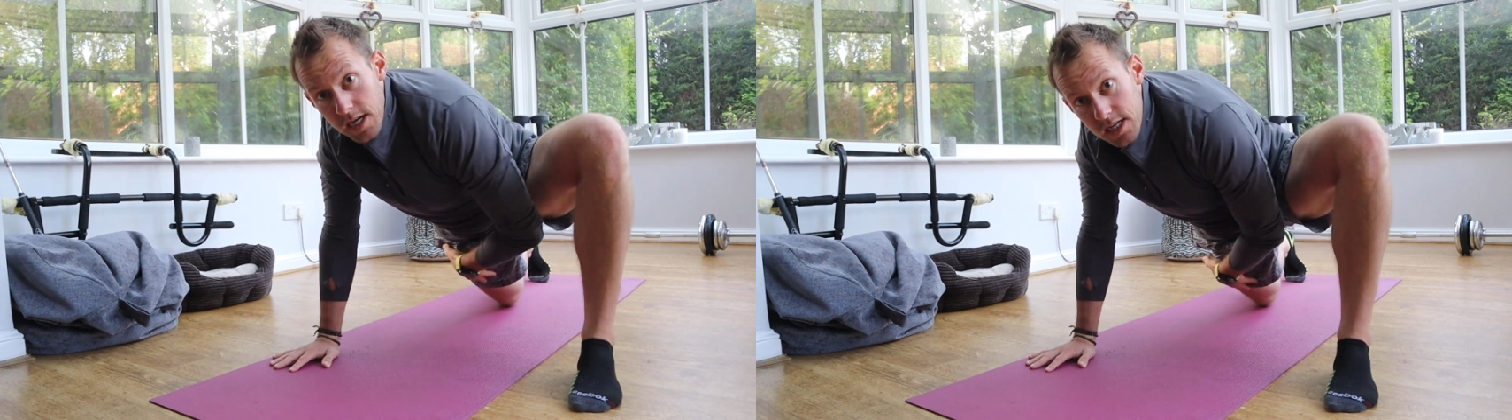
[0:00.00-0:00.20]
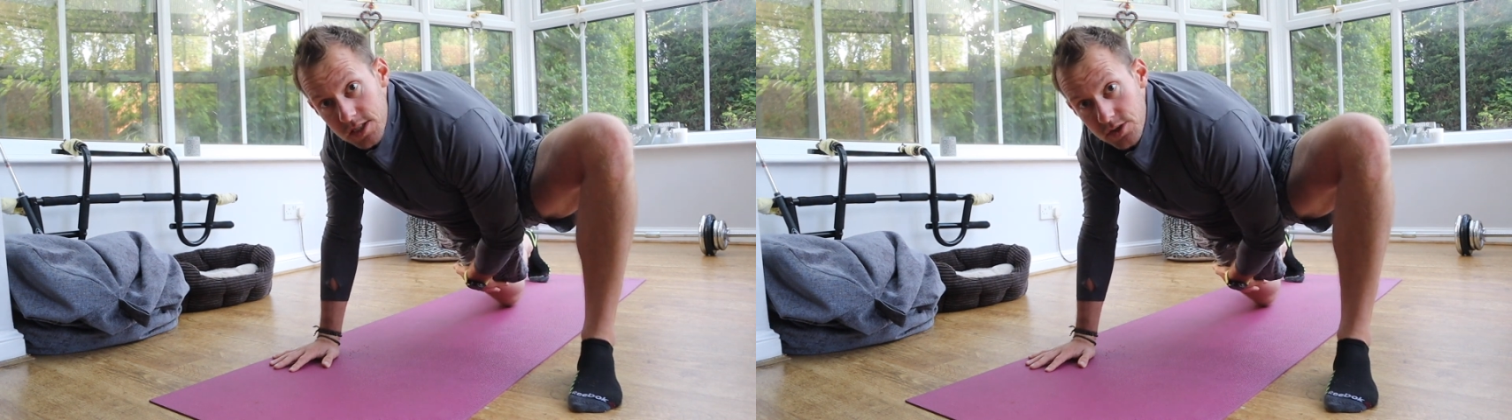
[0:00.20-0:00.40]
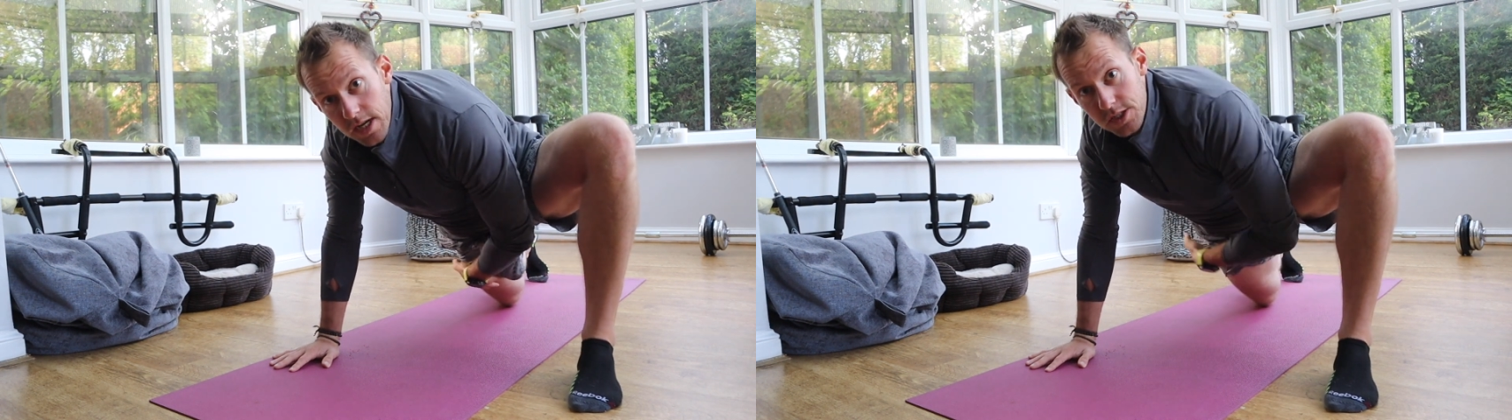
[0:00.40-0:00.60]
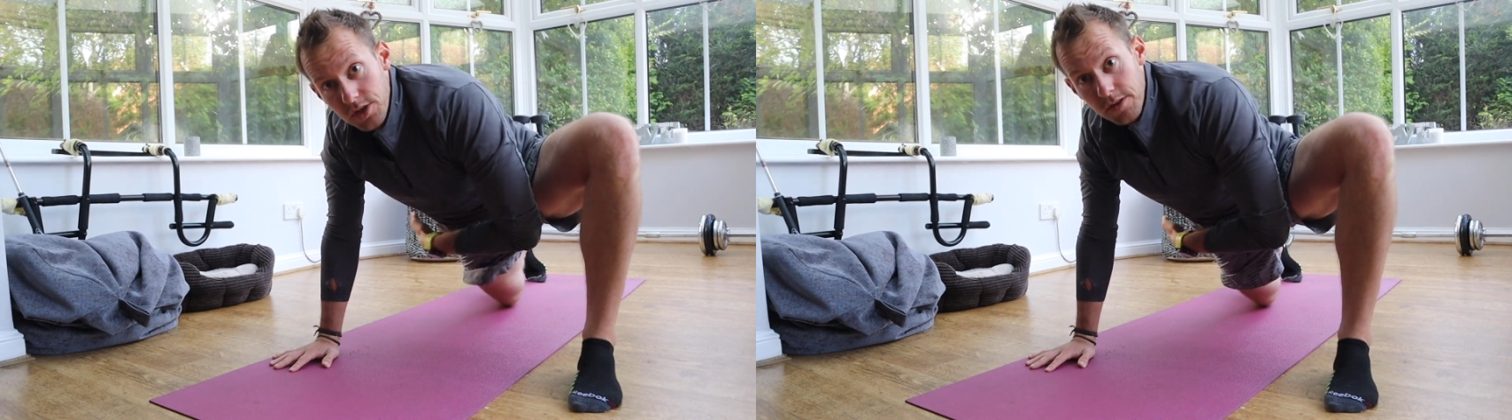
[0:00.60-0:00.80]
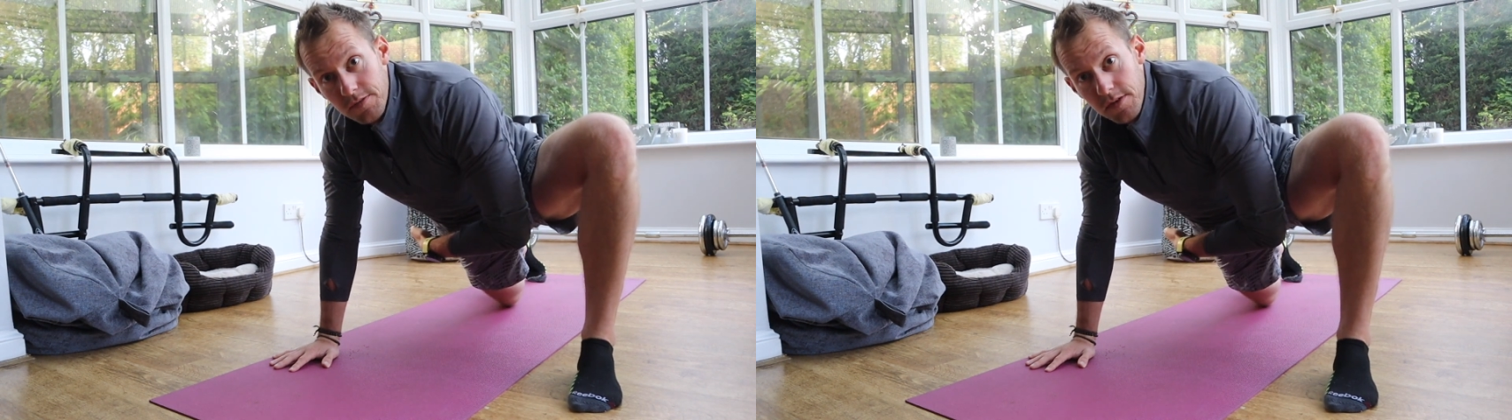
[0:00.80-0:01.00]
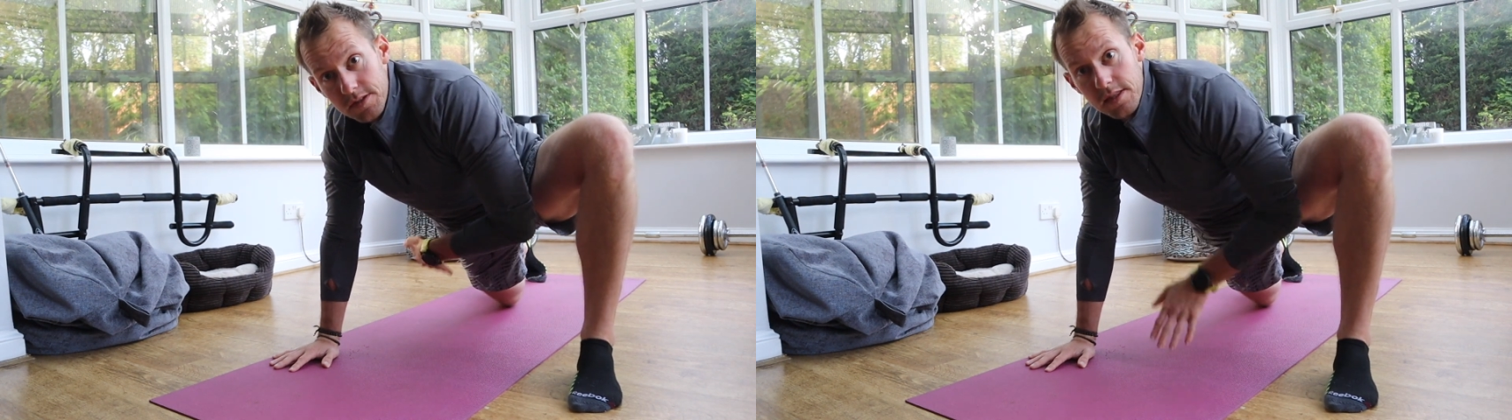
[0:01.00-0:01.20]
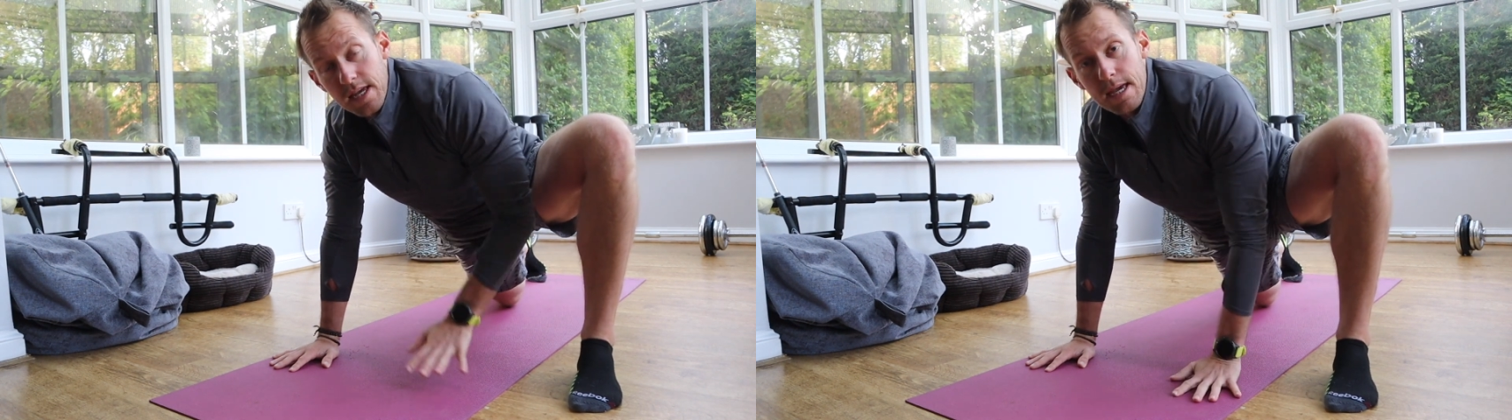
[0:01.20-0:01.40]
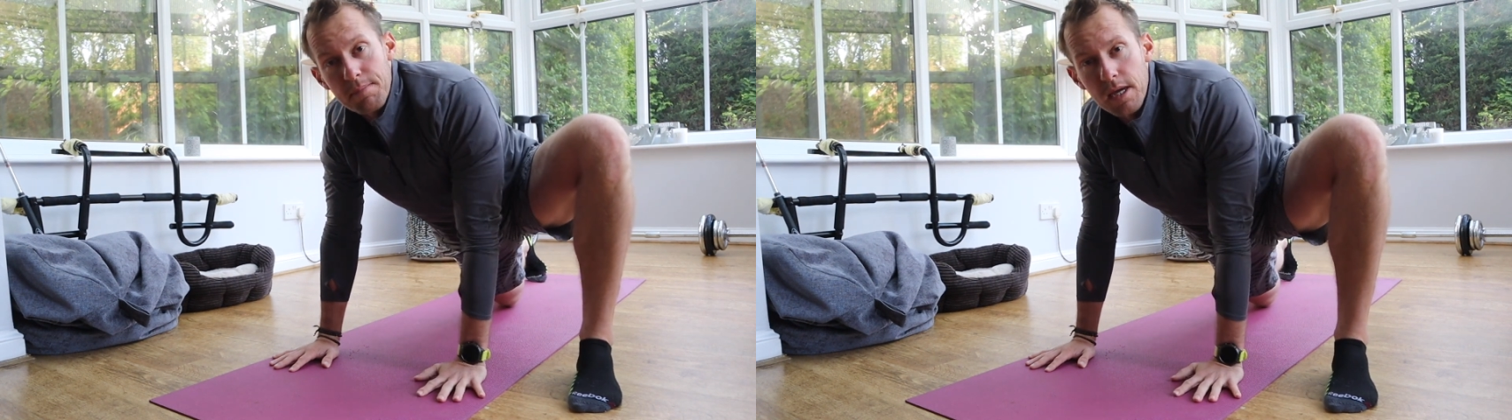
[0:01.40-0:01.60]
a stretch on the front of
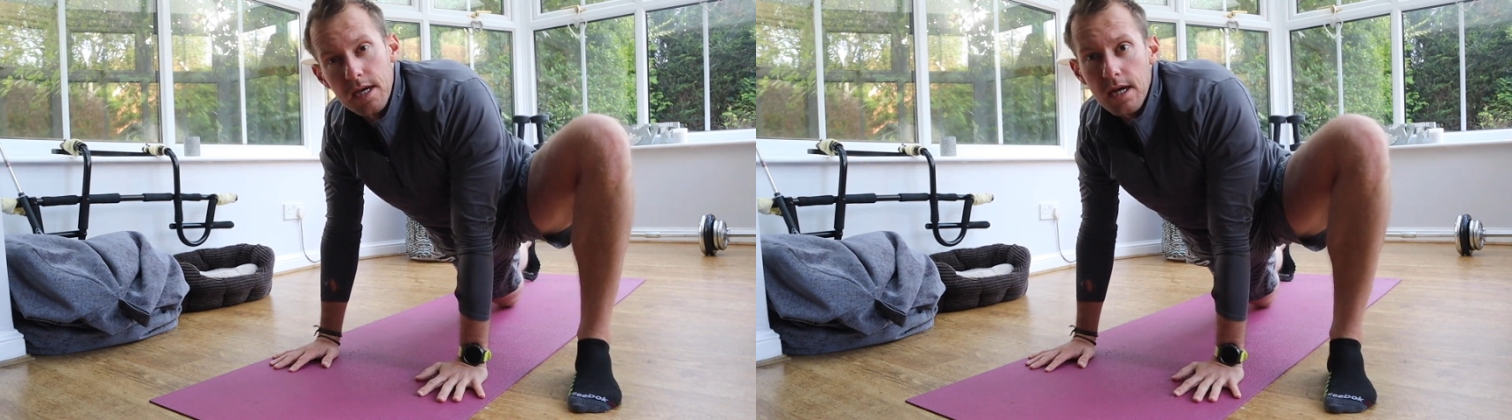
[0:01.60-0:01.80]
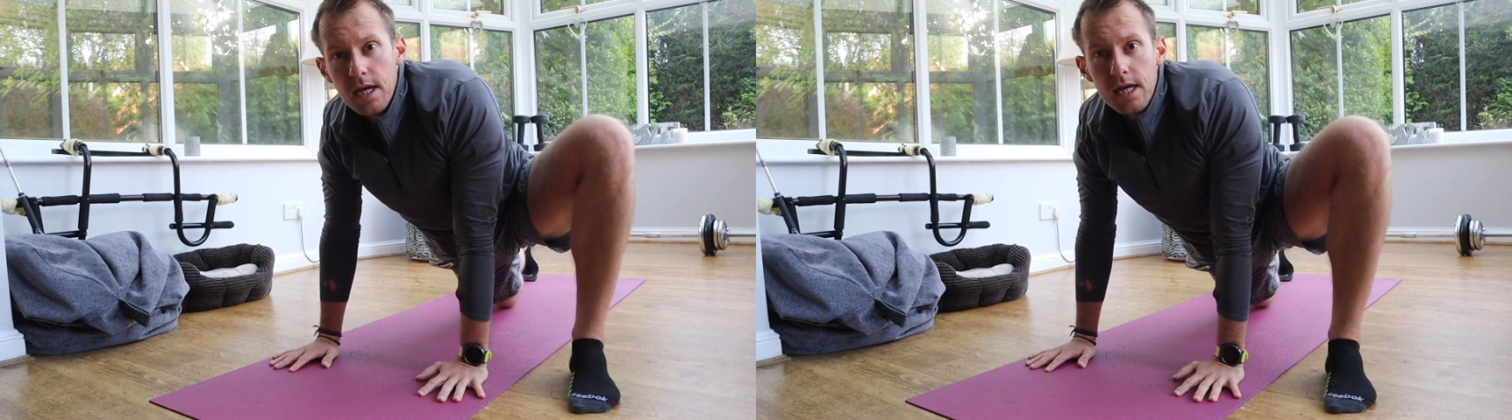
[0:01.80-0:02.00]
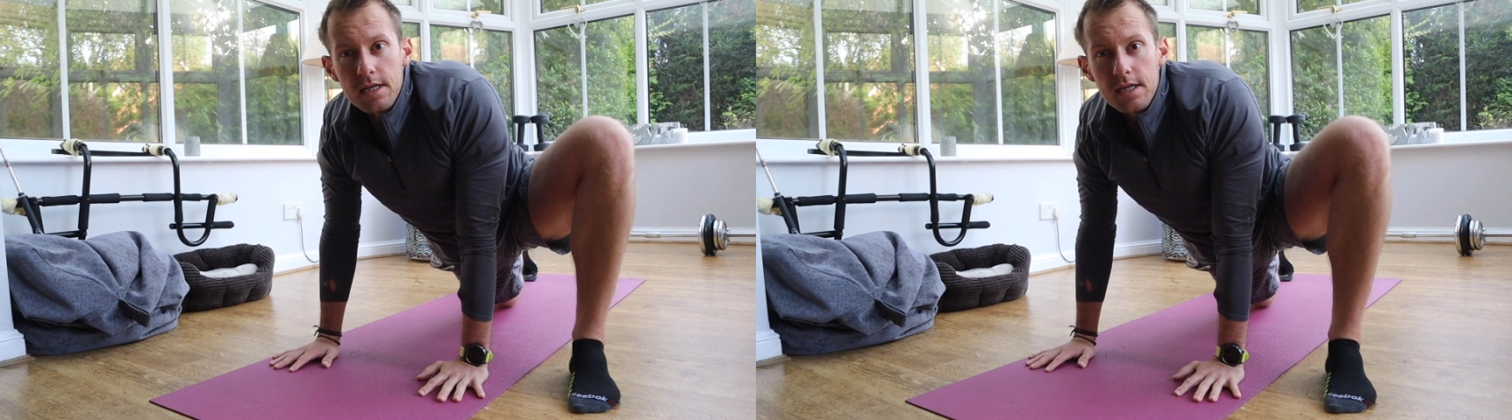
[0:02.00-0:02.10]
the hip here.